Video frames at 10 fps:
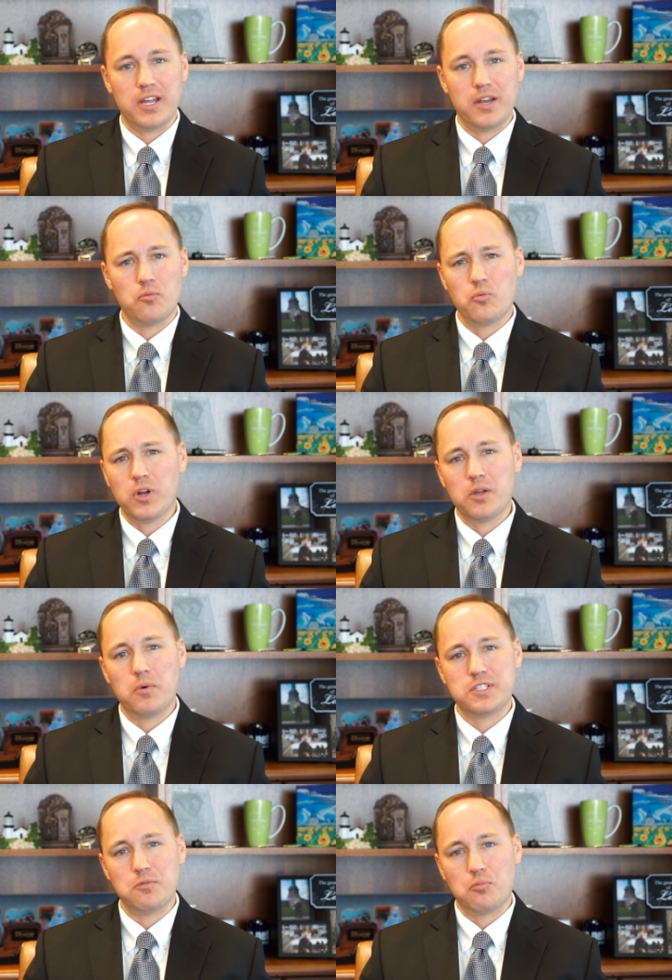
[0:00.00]
and really
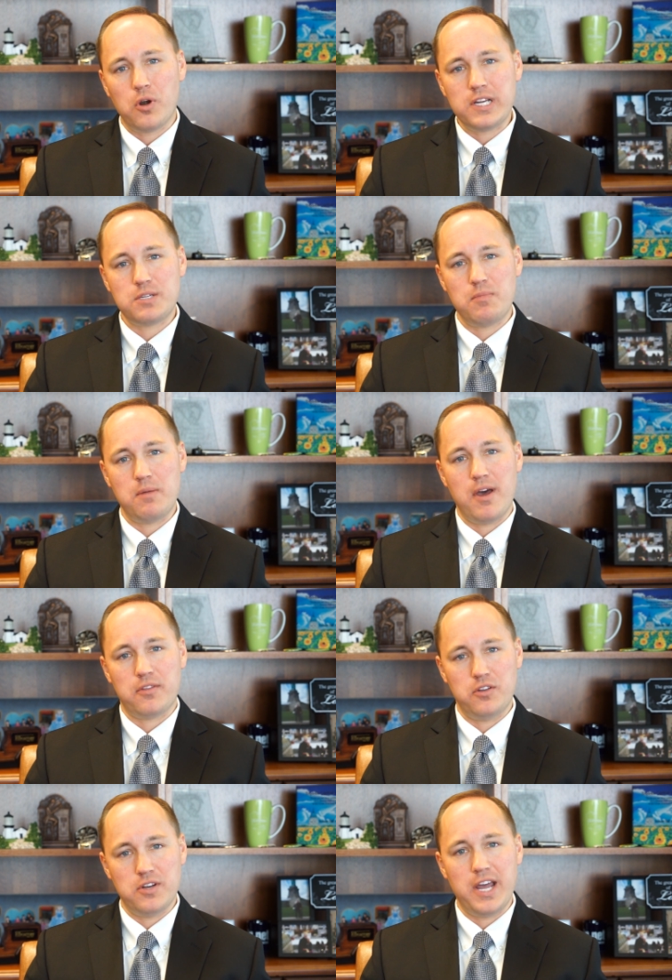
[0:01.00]
what's impressed me
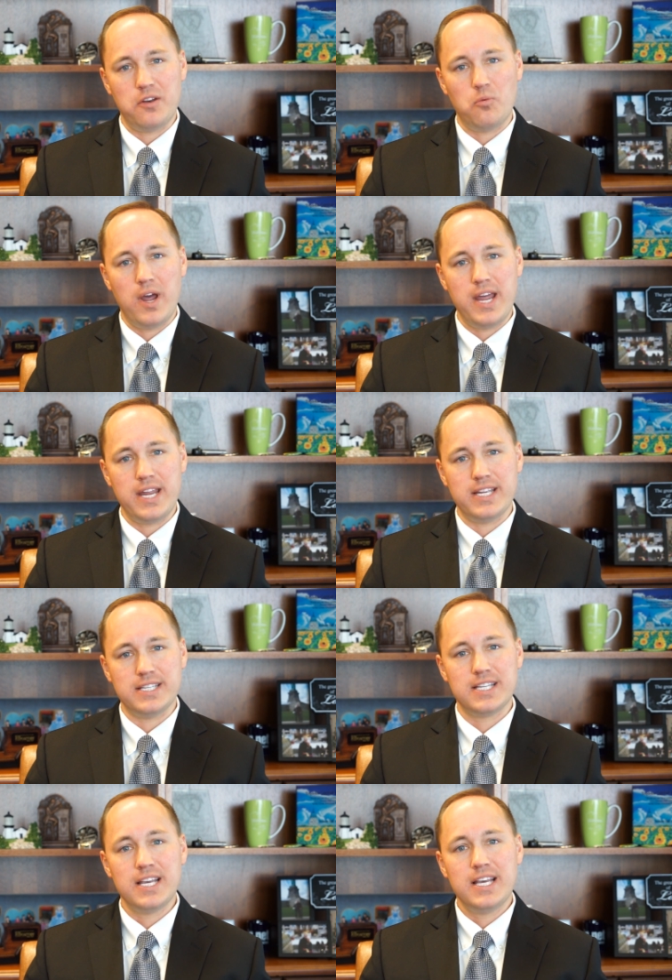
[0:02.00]
about the United Way
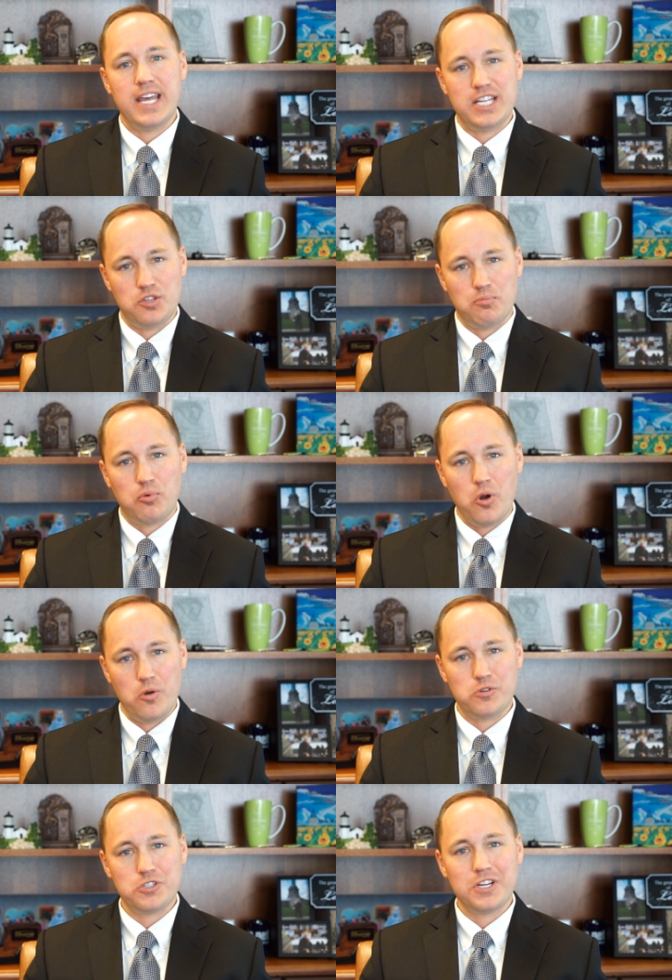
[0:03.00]
is its
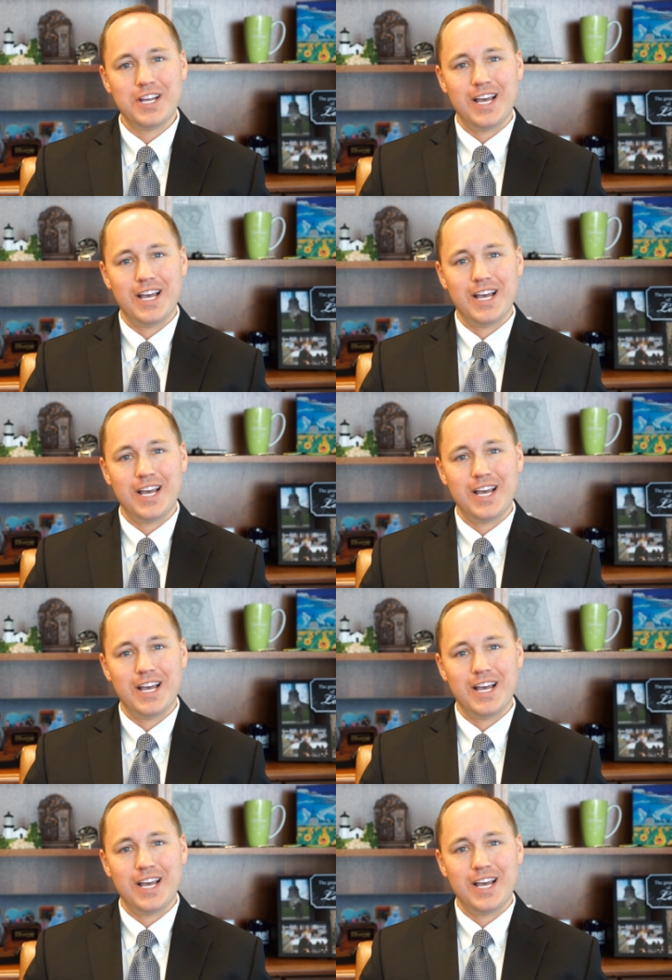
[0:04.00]
approach,